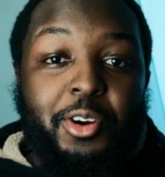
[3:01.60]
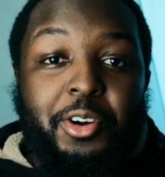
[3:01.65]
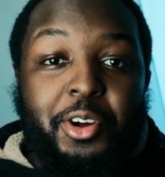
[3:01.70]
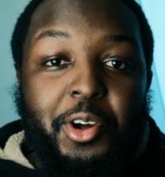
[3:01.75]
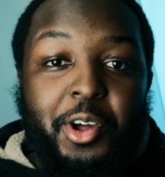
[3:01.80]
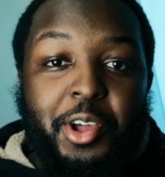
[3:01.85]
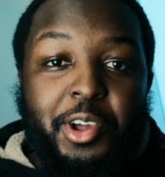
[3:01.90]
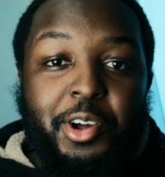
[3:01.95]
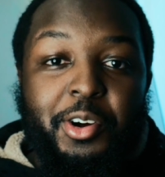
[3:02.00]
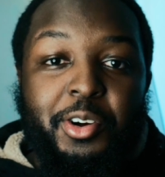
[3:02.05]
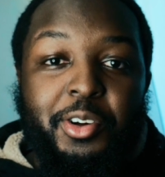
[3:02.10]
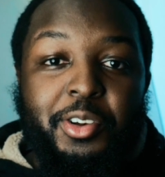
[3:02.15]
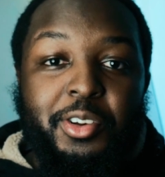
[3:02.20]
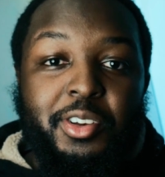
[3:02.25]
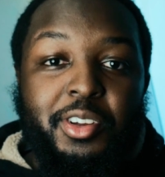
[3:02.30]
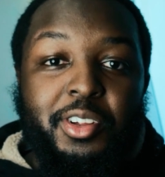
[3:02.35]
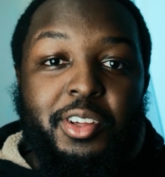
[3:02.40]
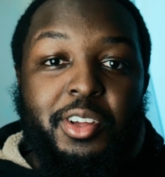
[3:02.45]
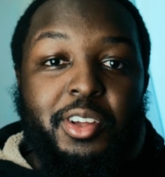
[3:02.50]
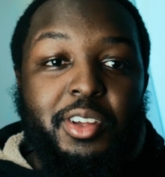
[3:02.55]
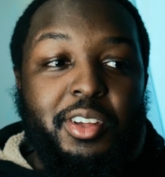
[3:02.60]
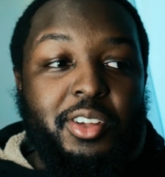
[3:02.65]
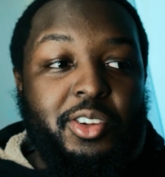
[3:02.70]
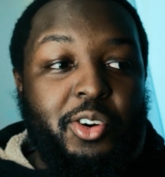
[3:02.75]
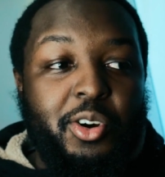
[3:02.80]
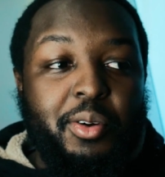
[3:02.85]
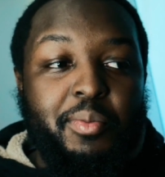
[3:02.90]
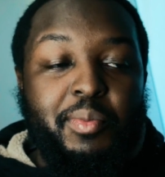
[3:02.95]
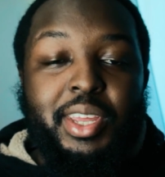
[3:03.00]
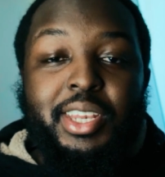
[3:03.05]
going on,
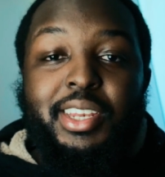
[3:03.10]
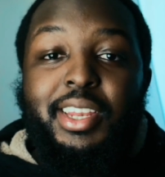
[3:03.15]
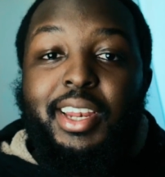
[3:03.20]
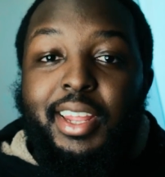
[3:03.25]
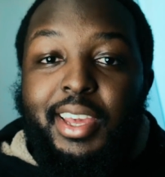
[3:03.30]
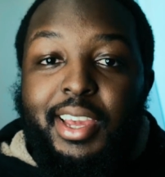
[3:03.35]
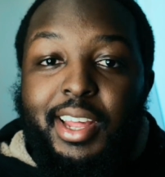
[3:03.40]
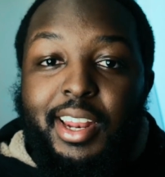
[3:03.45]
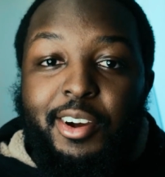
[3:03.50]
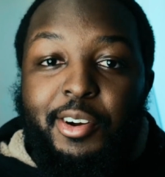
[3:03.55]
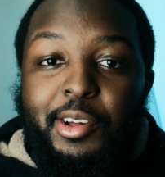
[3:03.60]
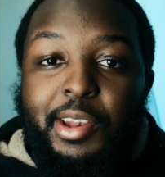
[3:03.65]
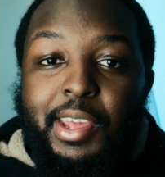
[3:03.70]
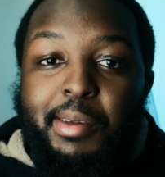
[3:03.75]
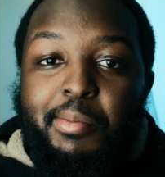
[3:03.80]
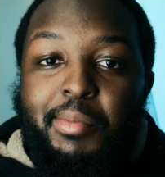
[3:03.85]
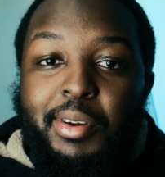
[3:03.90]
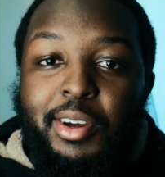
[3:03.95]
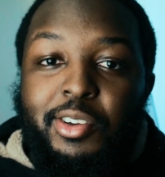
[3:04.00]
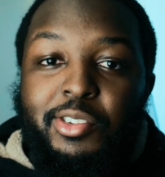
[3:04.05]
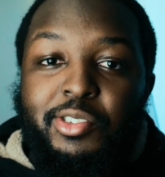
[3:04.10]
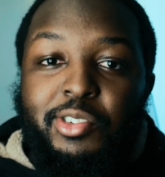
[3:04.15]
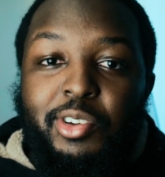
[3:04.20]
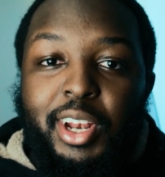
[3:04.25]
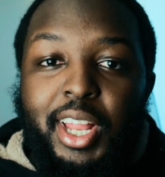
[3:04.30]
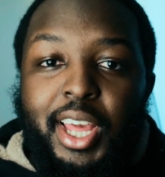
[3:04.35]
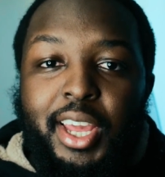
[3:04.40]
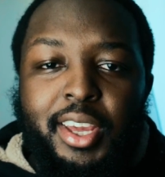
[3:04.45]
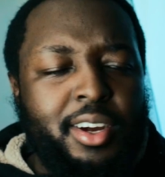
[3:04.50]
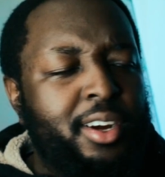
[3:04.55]
you'll immediately click on it, because you're
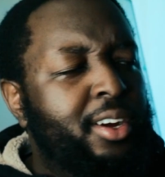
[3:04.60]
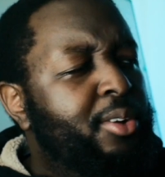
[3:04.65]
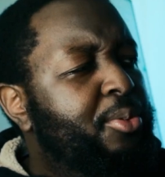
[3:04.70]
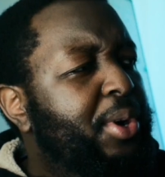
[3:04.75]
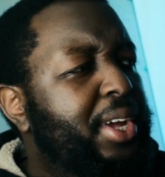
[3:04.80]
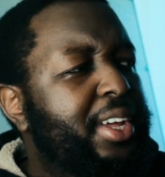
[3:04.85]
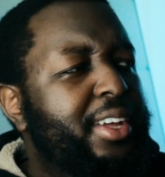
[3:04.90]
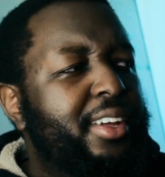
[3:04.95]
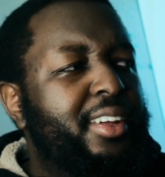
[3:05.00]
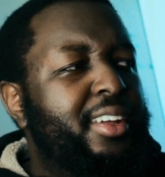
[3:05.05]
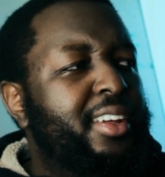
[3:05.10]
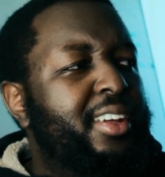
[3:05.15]
like, wait,